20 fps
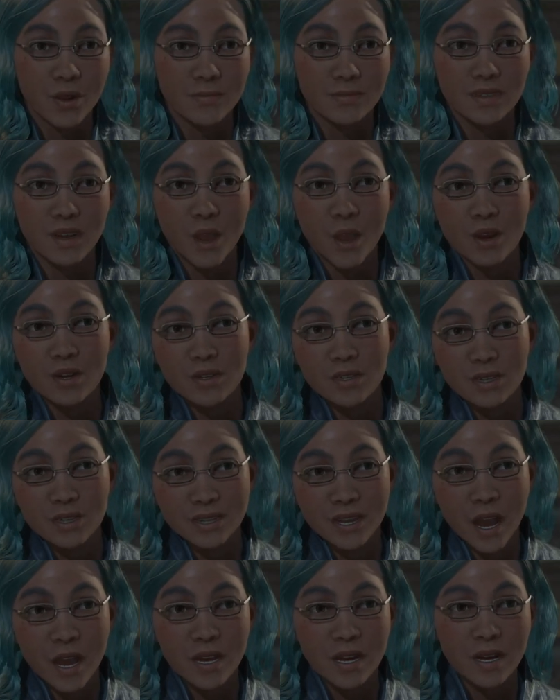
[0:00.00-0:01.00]
room's called
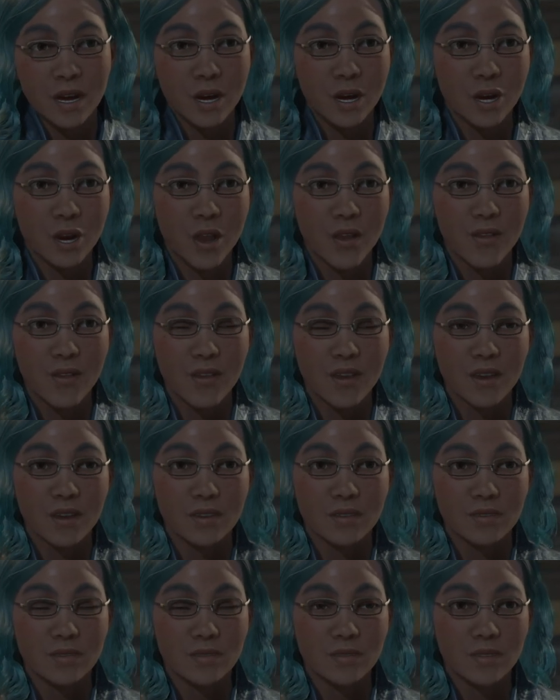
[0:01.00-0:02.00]
the Undercroft.
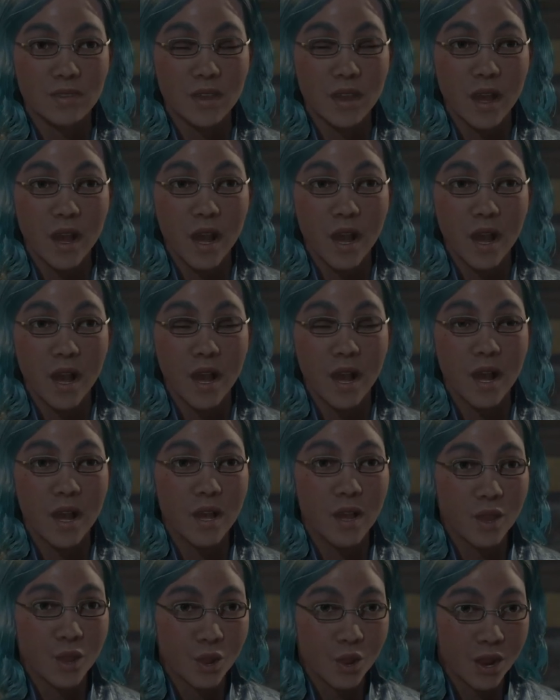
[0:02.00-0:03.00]
Ah,
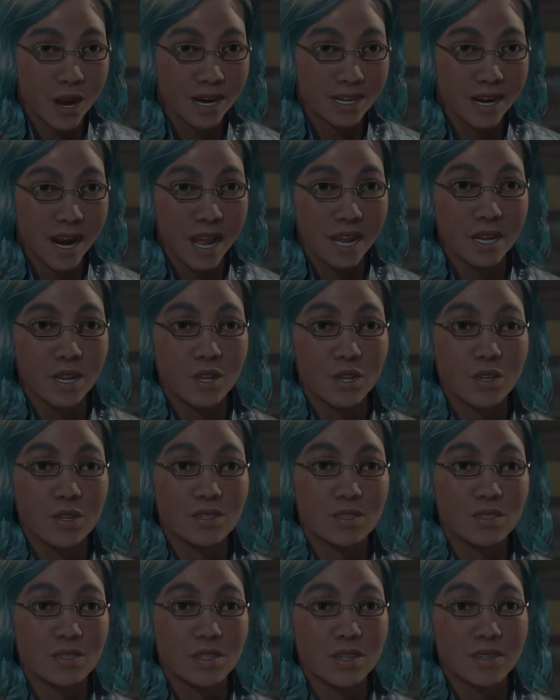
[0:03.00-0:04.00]
well, I
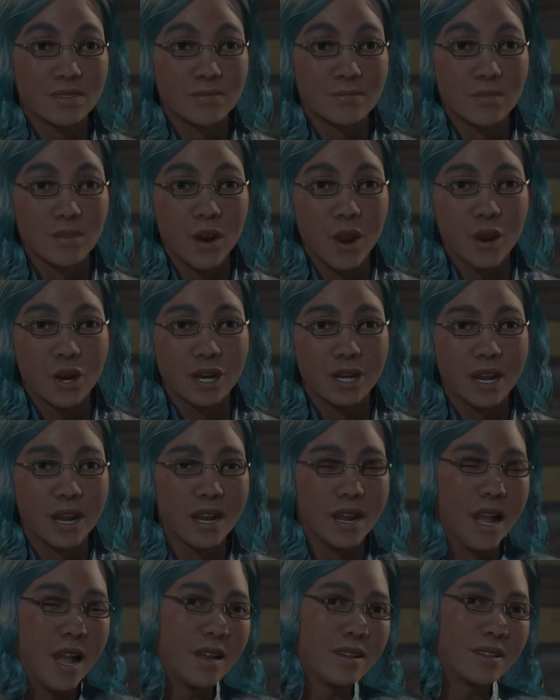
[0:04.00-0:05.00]
was
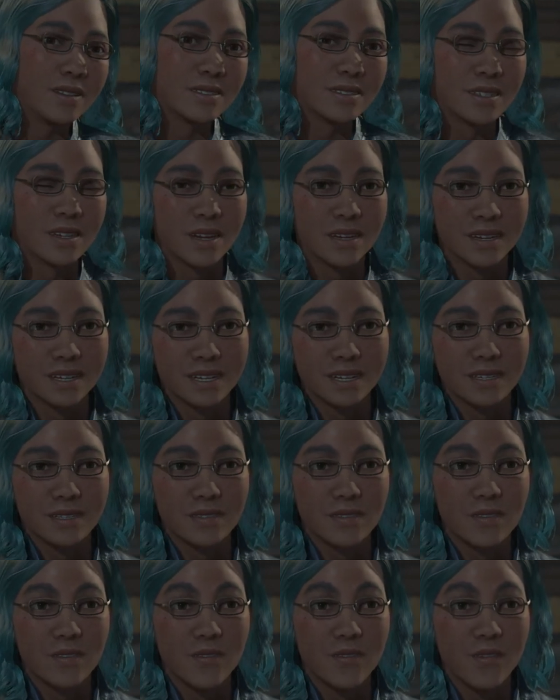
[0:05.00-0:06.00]
exploring and suddenly
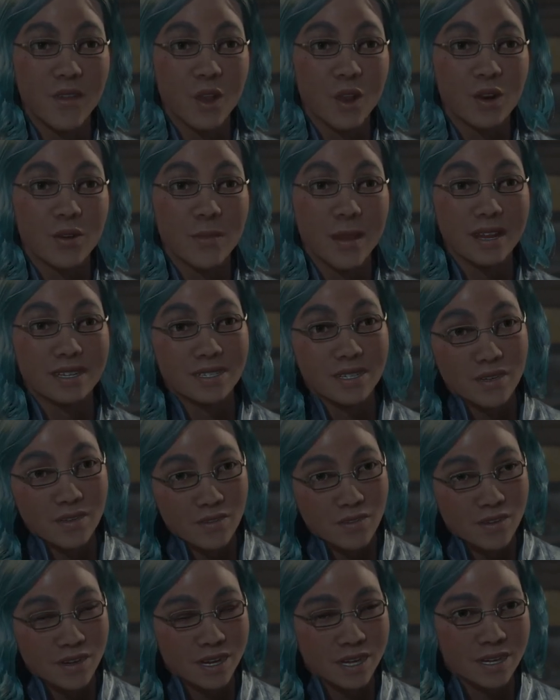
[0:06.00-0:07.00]
found
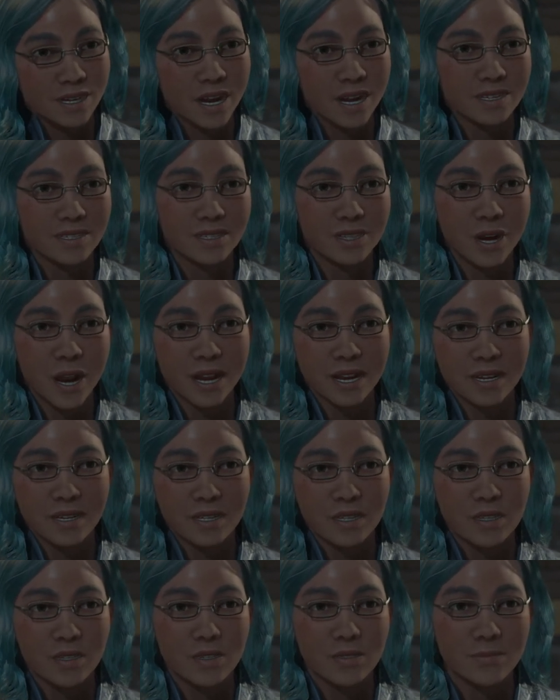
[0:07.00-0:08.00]
myself in a
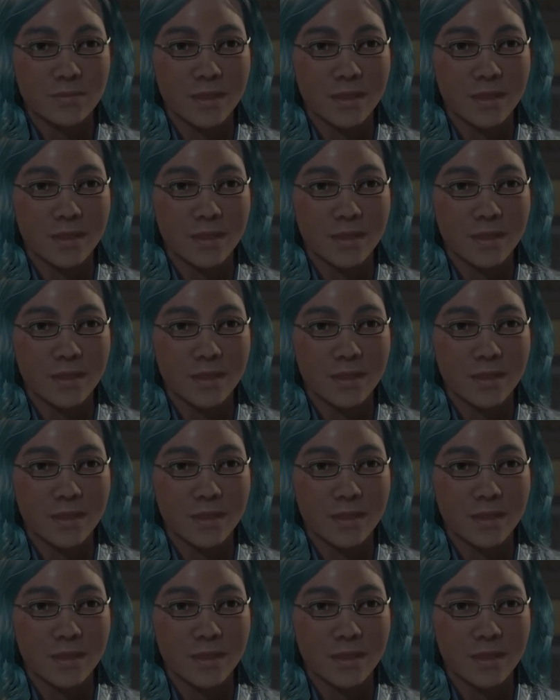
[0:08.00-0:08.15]
strange